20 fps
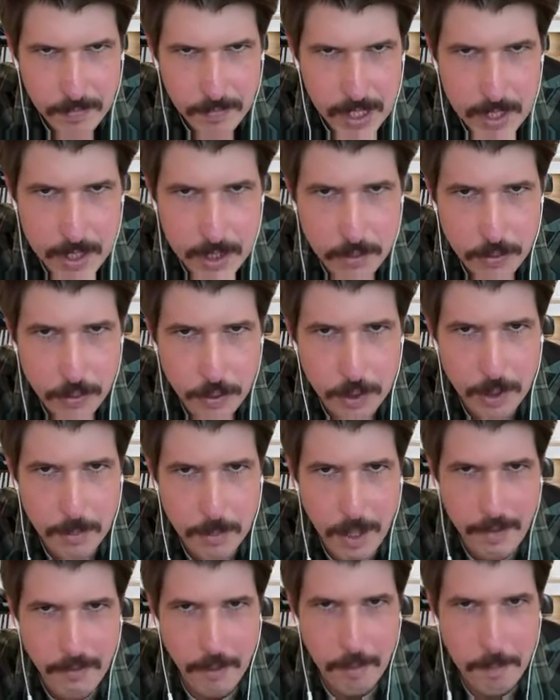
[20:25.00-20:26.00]
Does Form
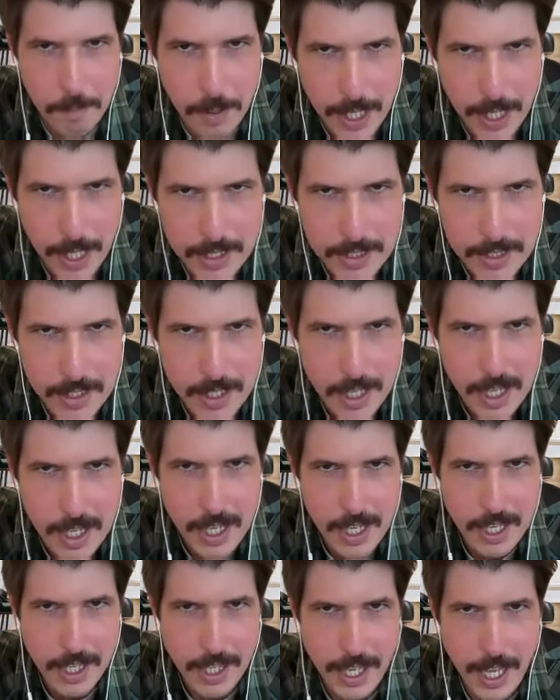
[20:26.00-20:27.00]
have a base
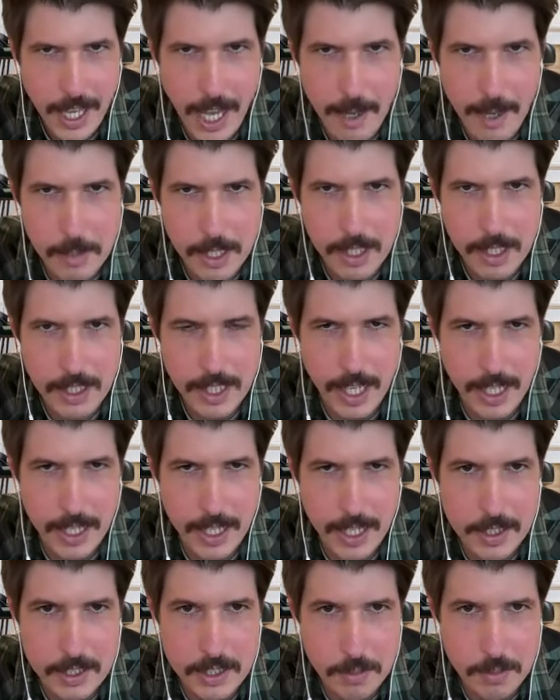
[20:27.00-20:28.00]
cabinet that
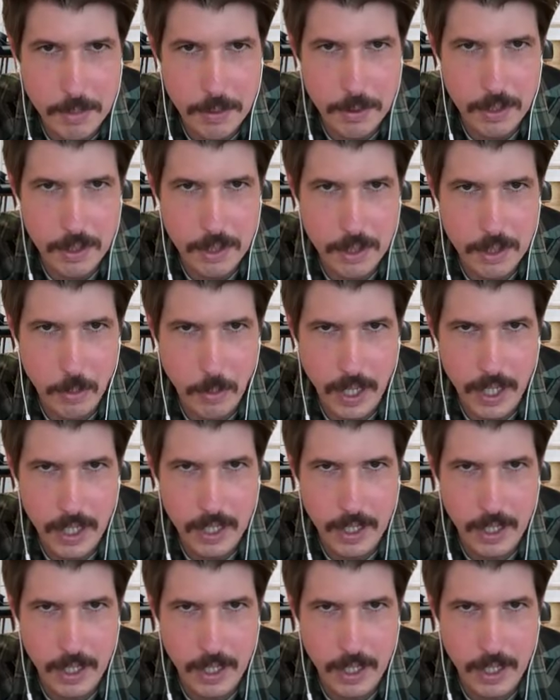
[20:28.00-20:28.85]
can support the weight